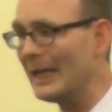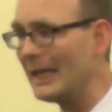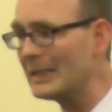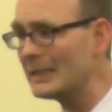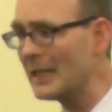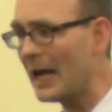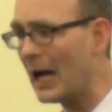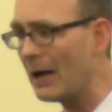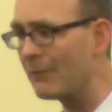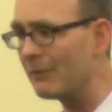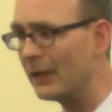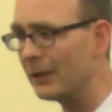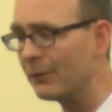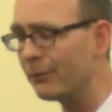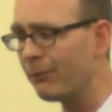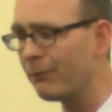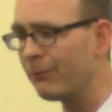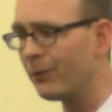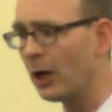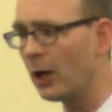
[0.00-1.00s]
He's
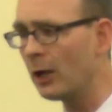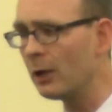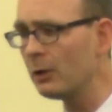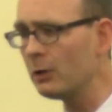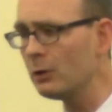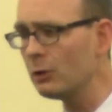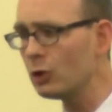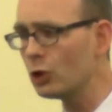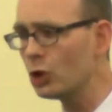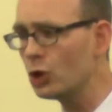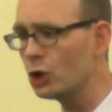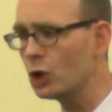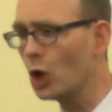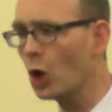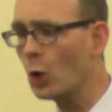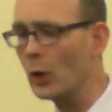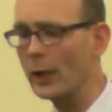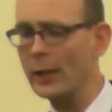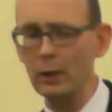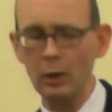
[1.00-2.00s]
having fun
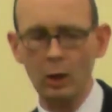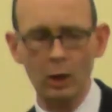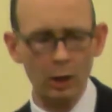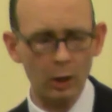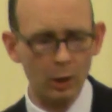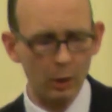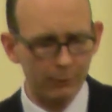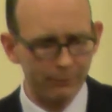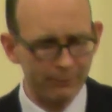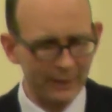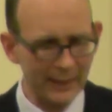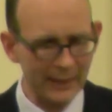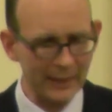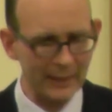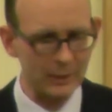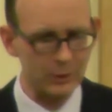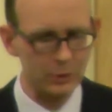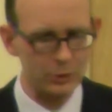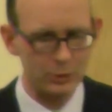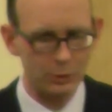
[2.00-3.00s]
showing off
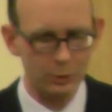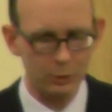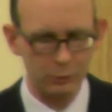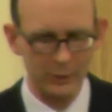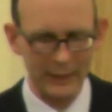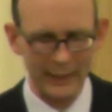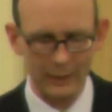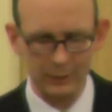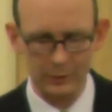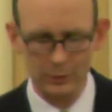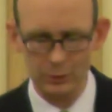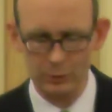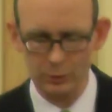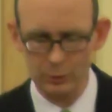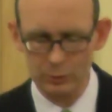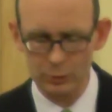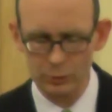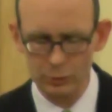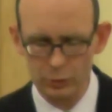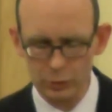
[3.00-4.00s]
his great
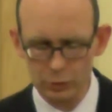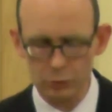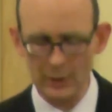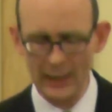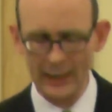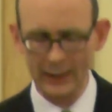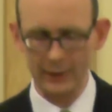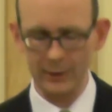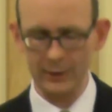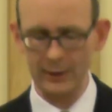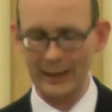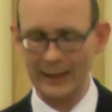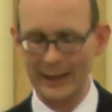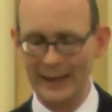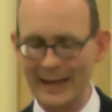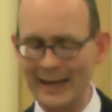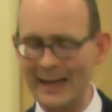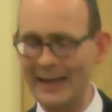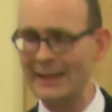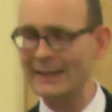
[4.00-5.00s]
strength.
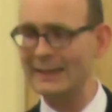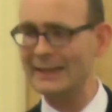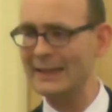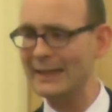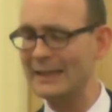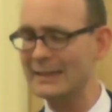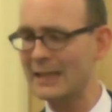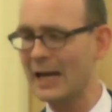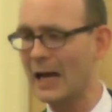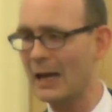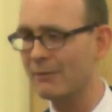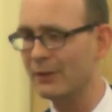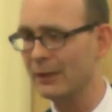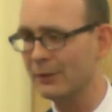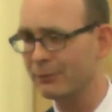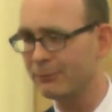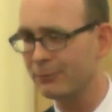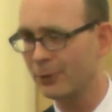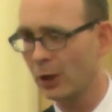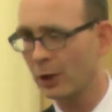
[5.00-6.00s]
And he's
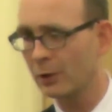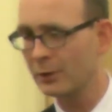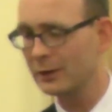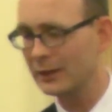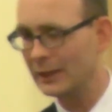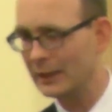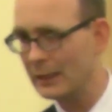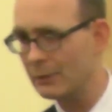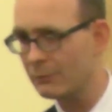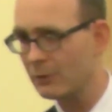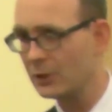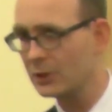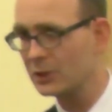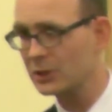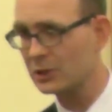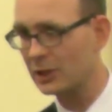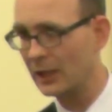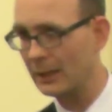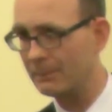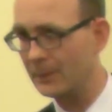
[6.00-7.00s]
having fun
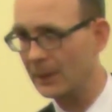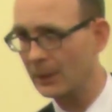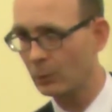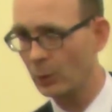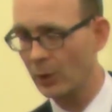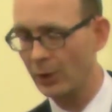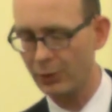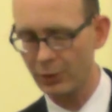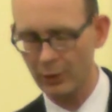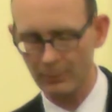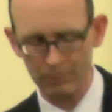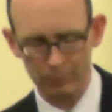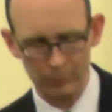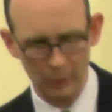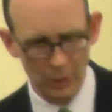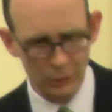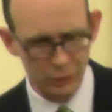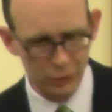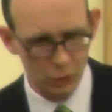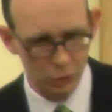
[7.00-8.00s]
even sleeping with the
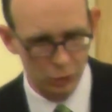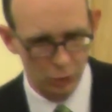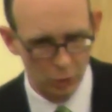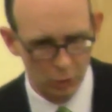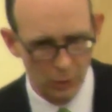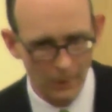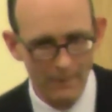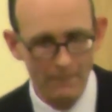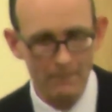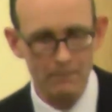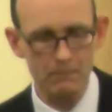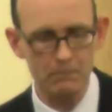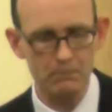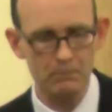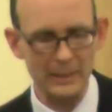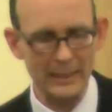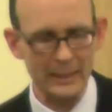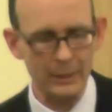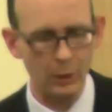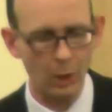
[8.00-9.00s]
prostitute
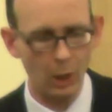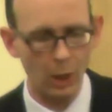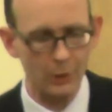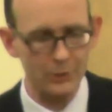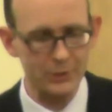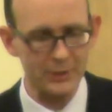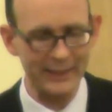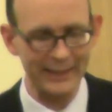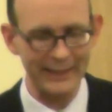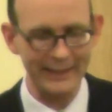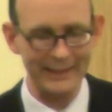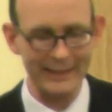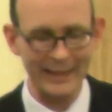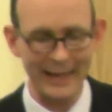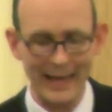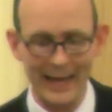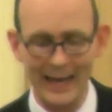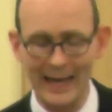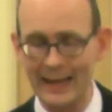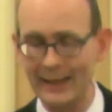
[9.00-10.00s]
because he
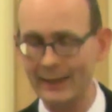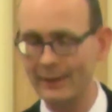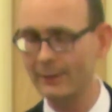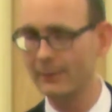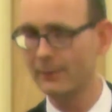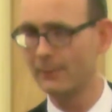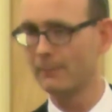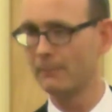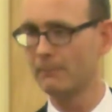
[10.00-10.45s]
can.